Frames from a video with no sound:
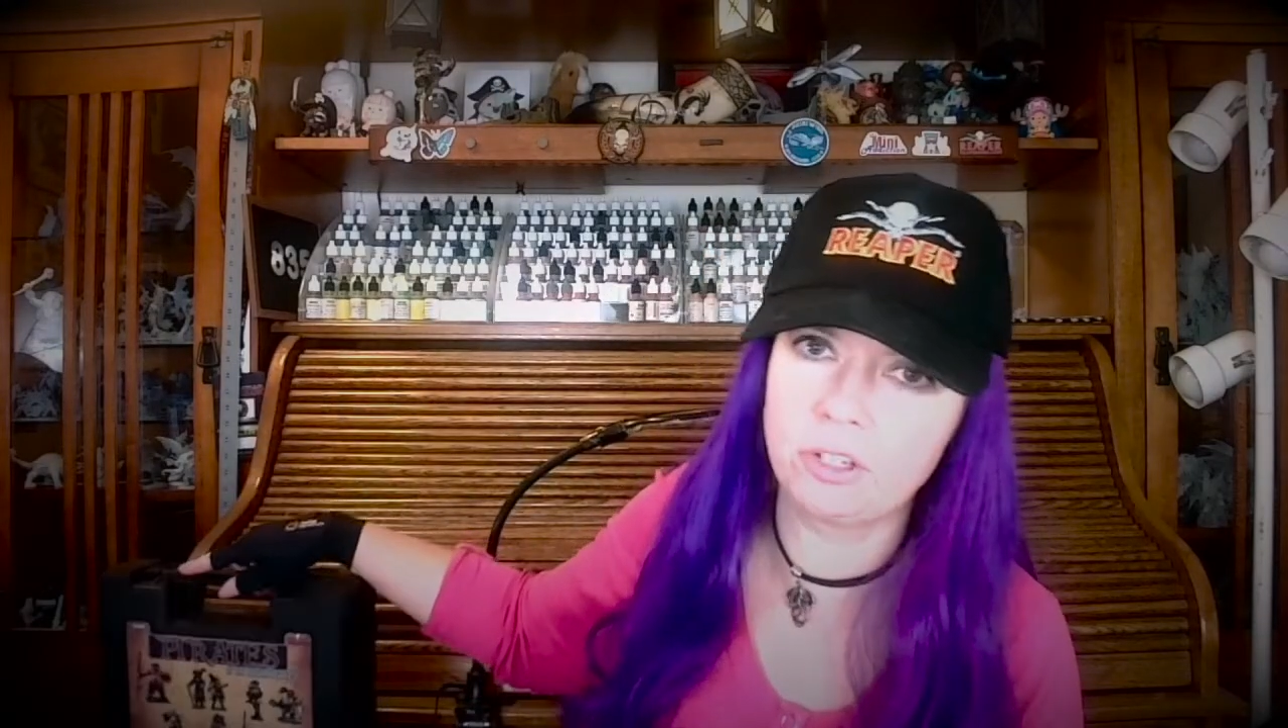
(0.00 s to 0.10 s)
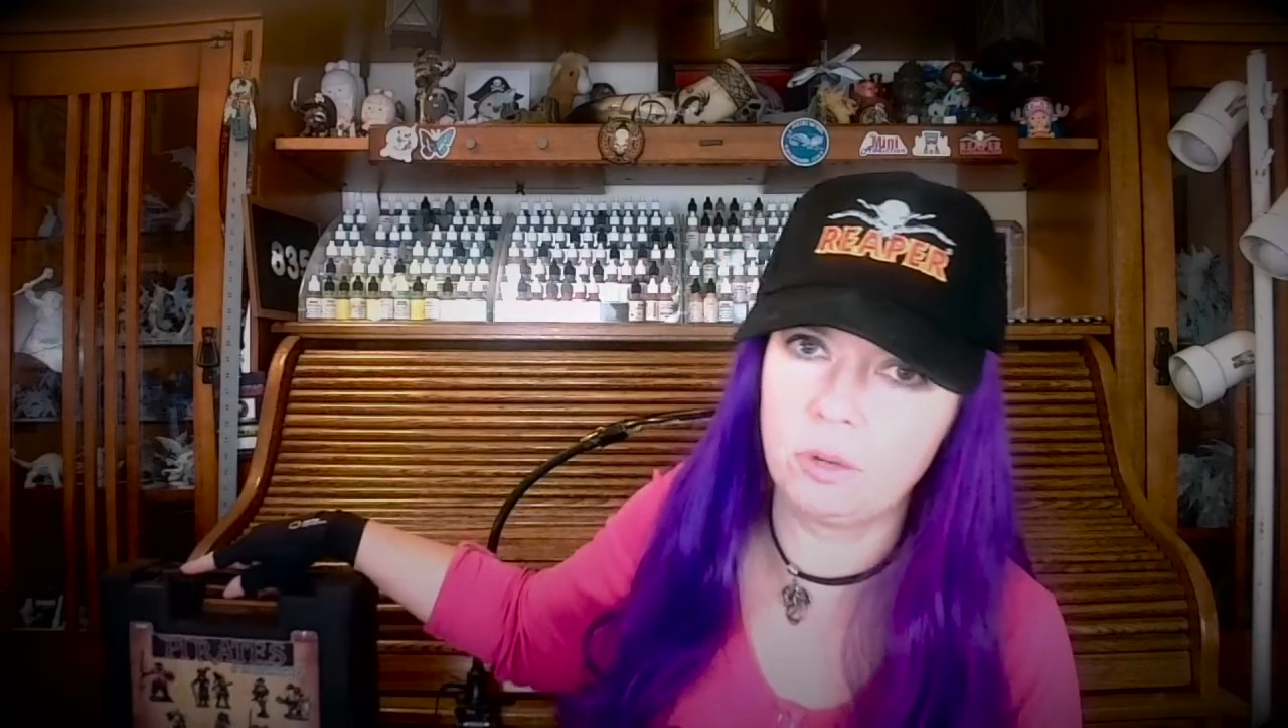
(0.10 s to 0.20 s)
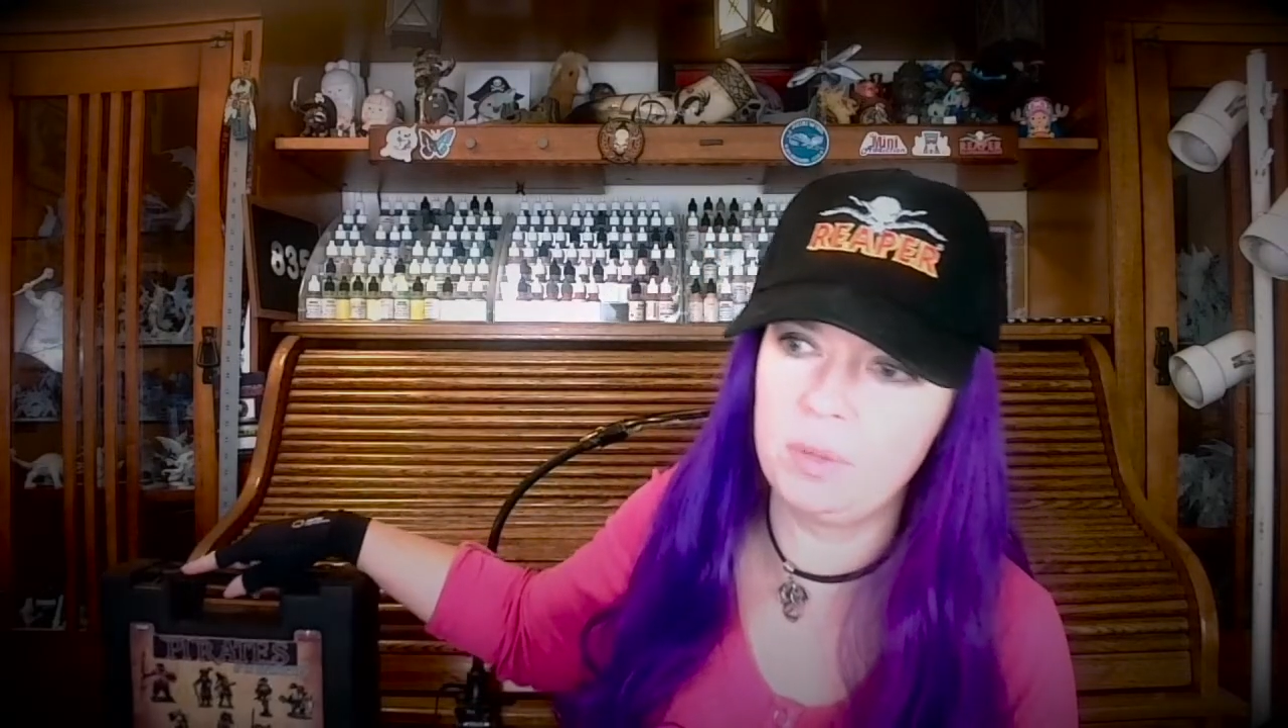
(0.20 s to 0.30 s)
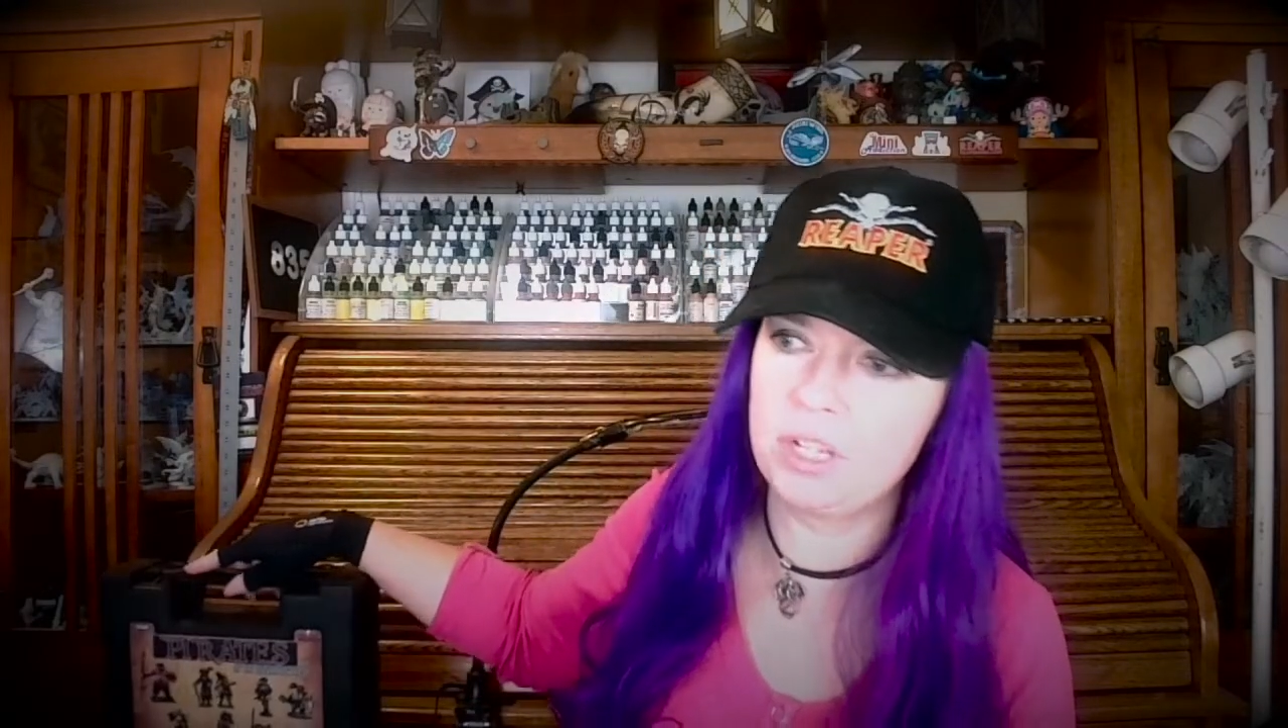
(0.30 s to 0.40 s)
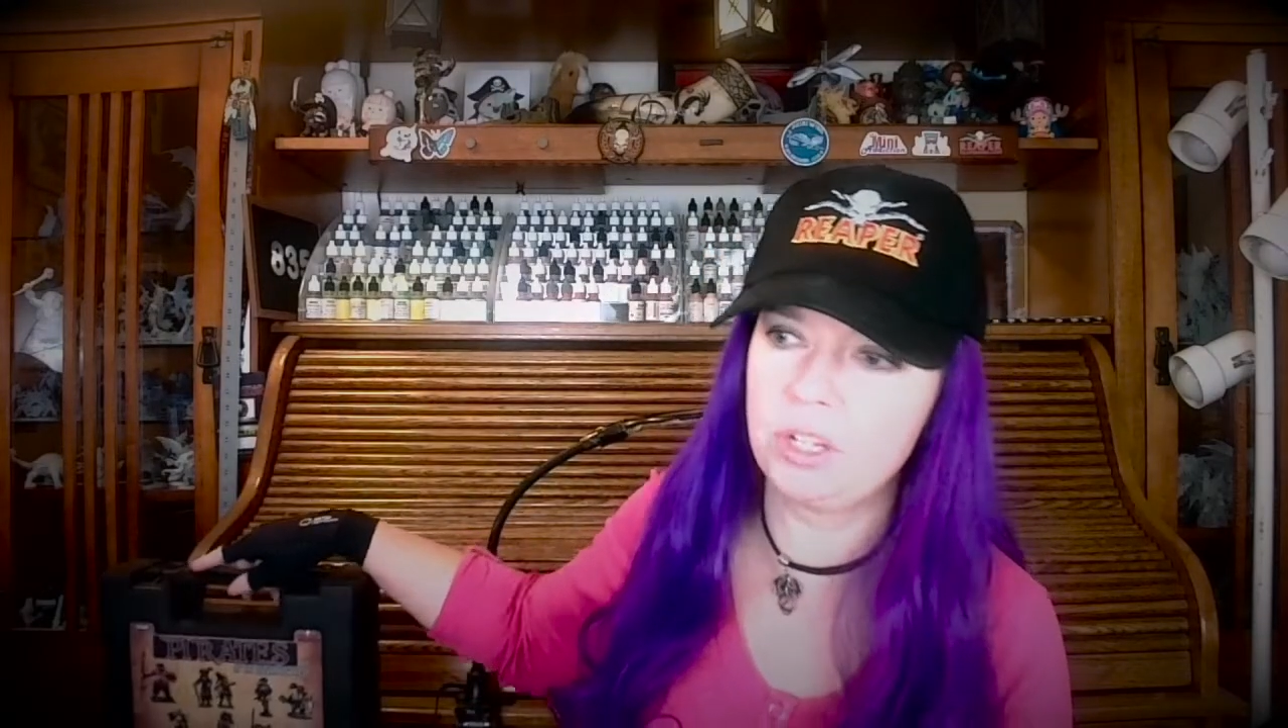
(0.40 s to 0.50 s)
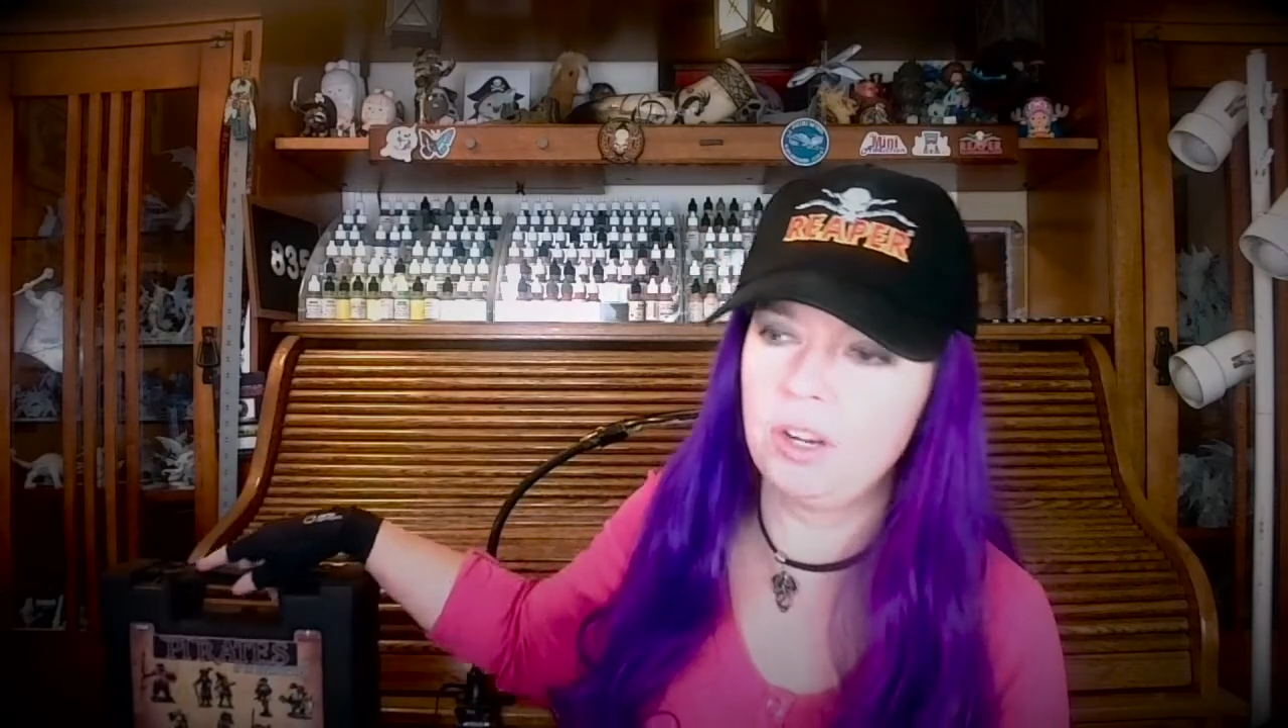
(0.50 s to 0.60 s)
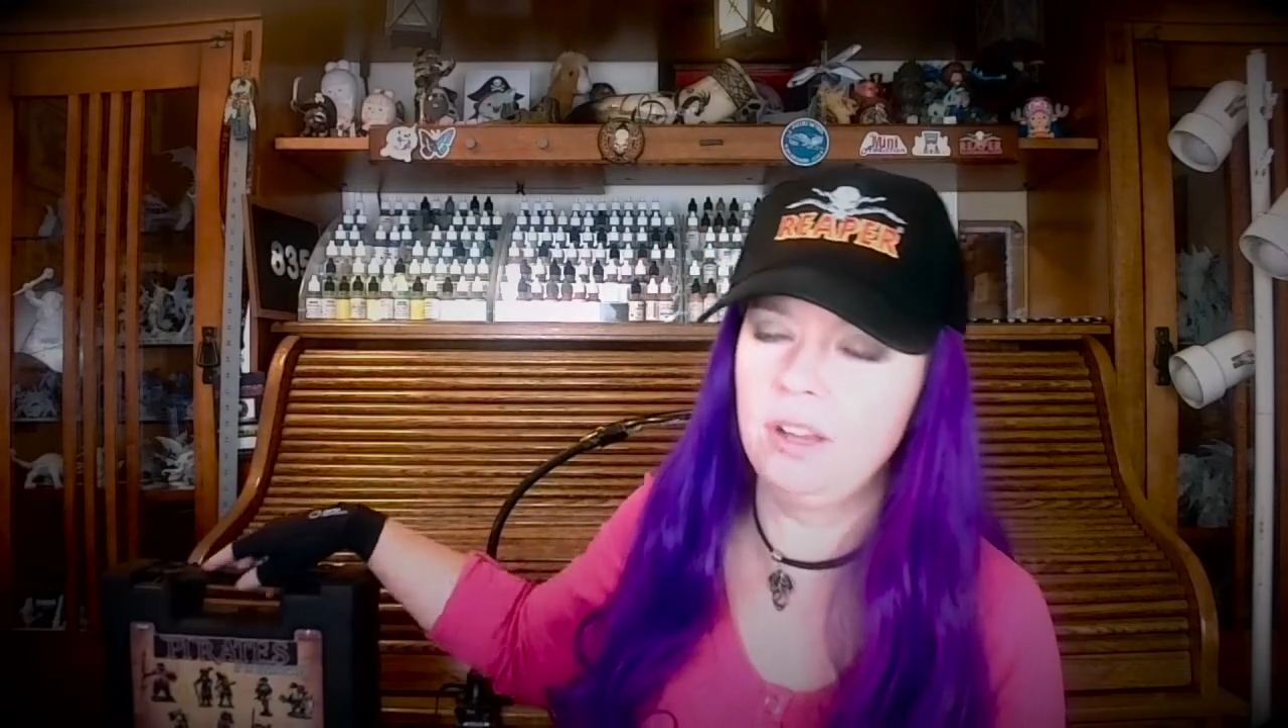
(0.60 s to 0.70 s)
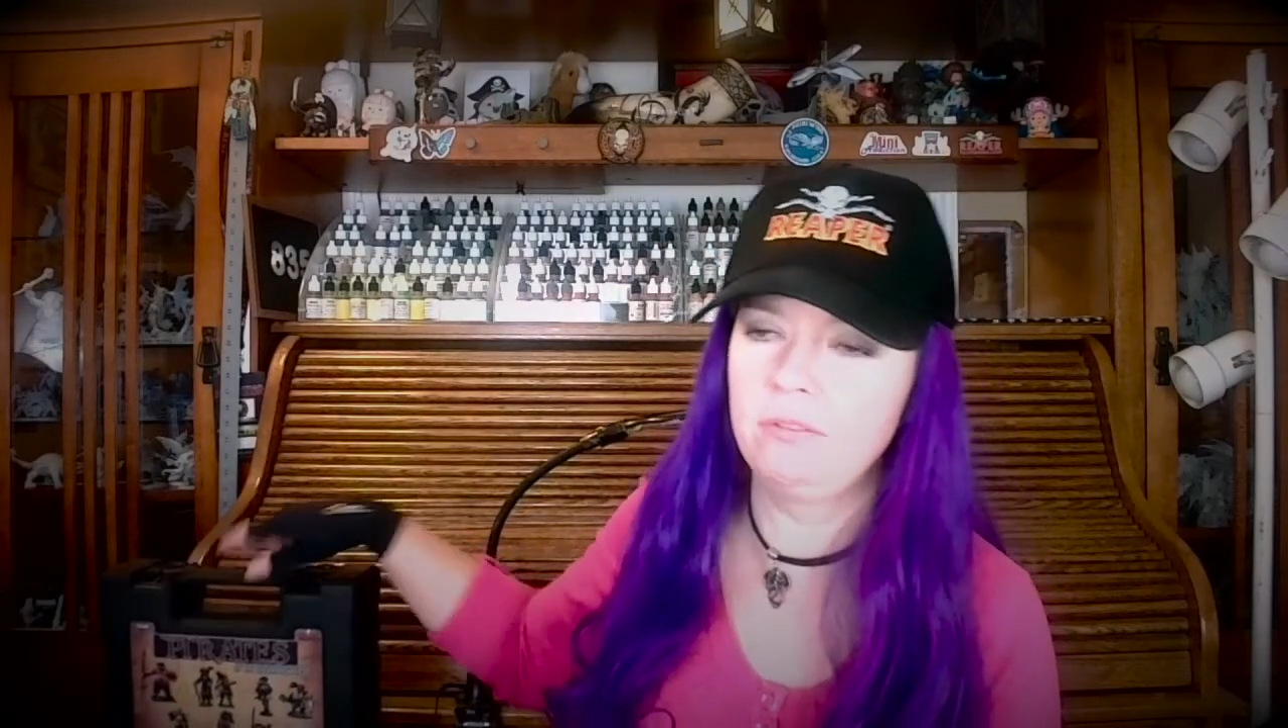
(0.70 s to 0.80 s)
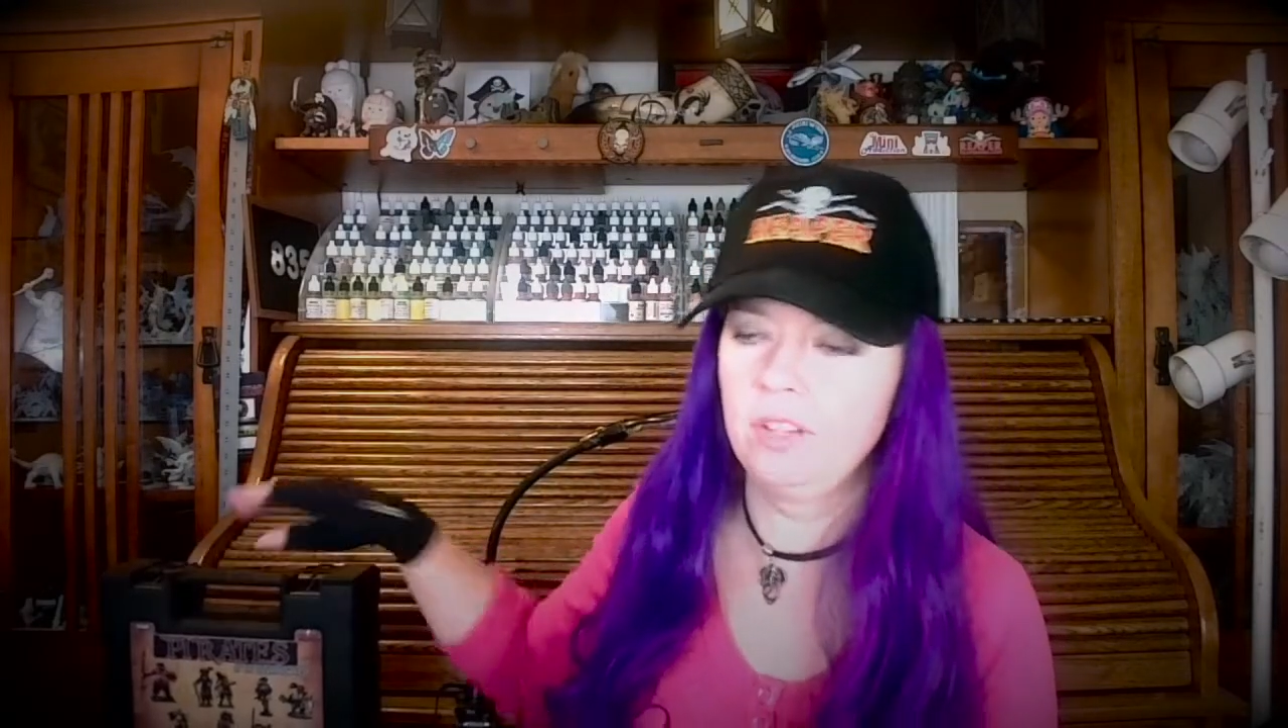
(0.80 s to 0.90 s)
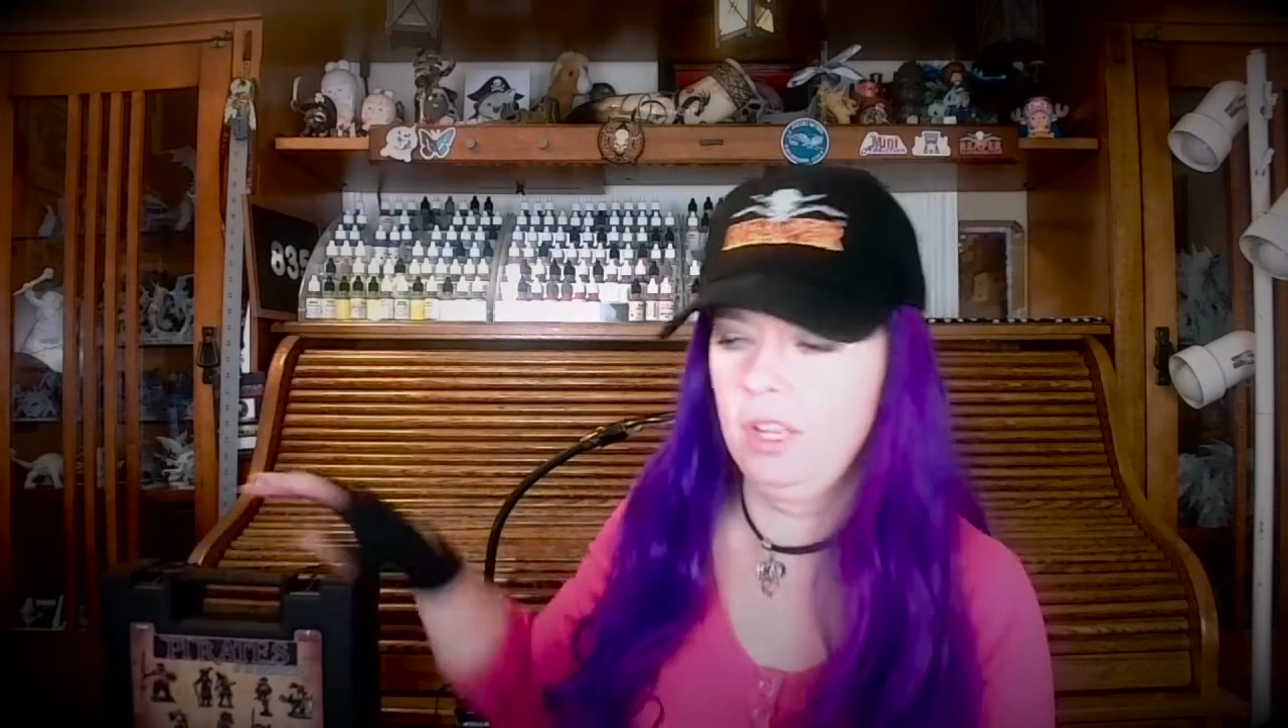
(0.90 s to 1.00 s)
a picture
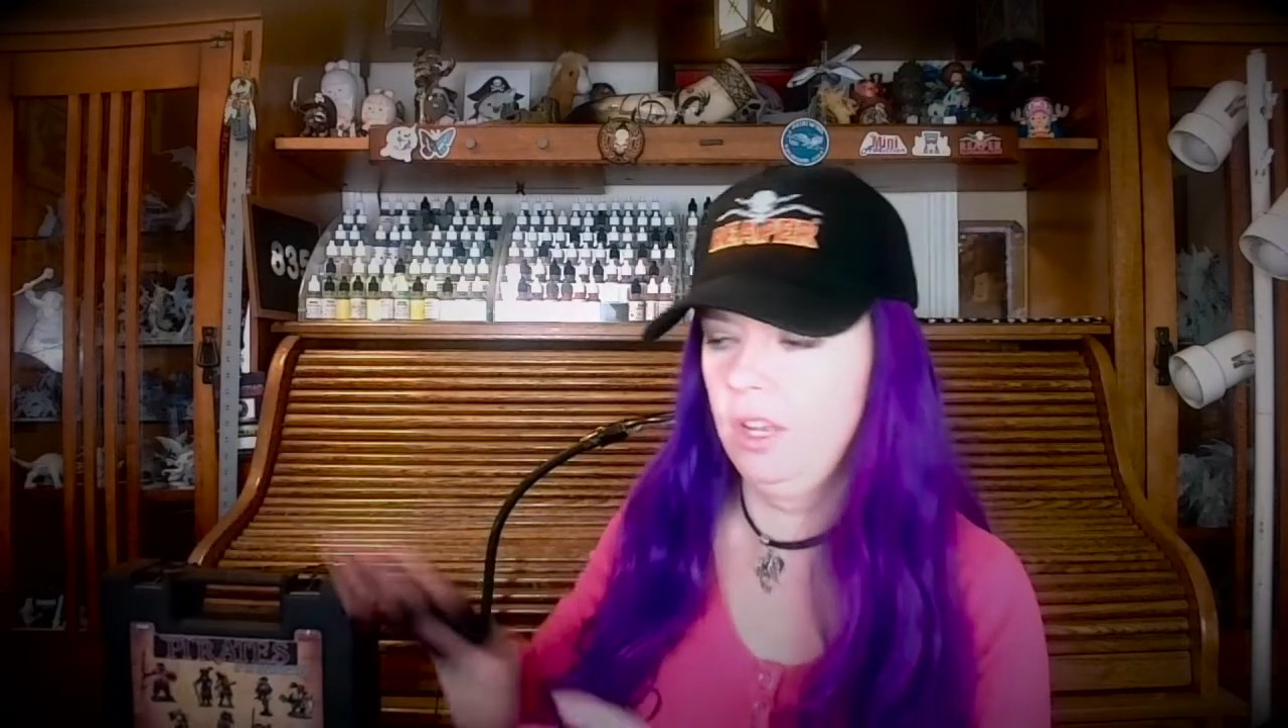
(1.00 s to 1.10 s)
of